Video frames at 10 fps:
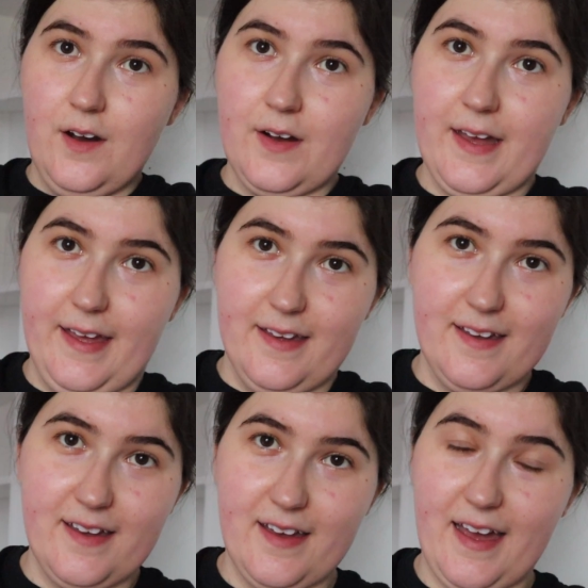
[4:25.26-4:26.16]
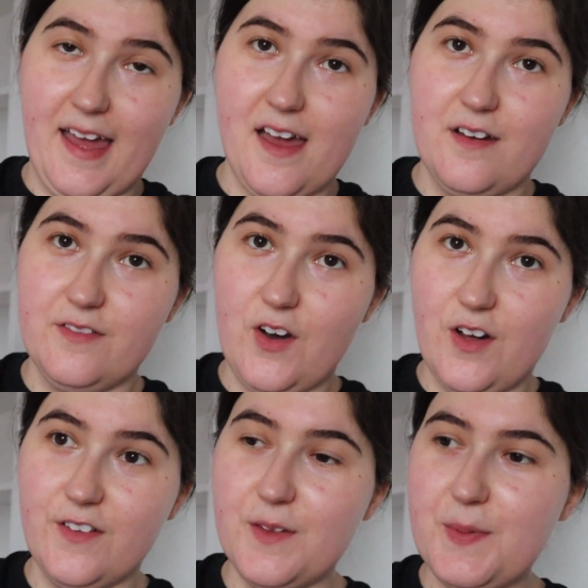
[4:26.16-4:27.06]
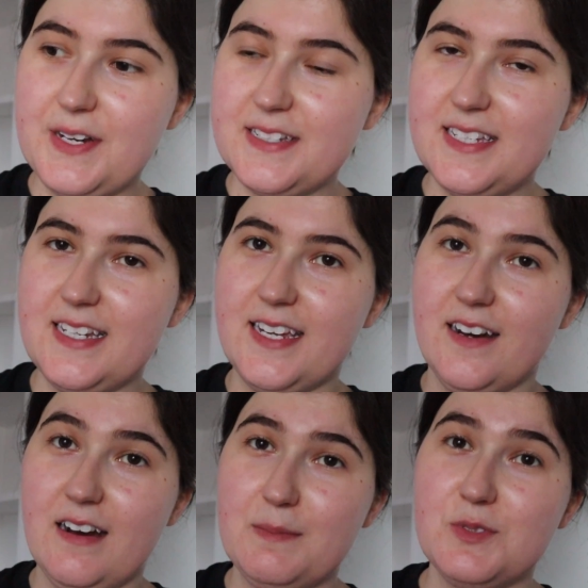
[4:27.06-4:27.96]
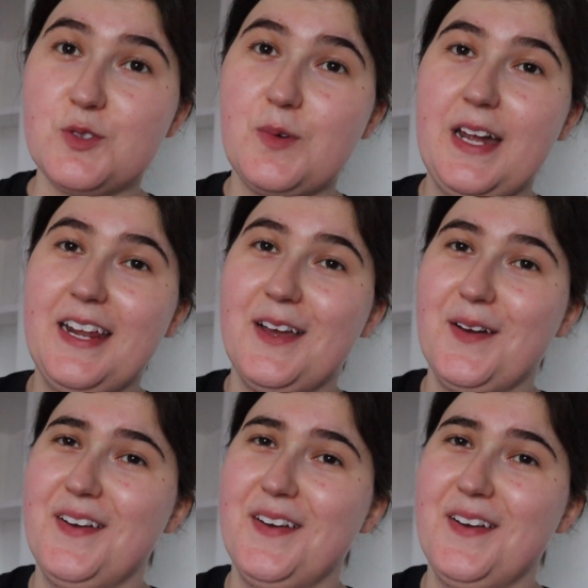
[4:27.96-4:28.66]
Okay, I have all of the books in here. I'm sweating.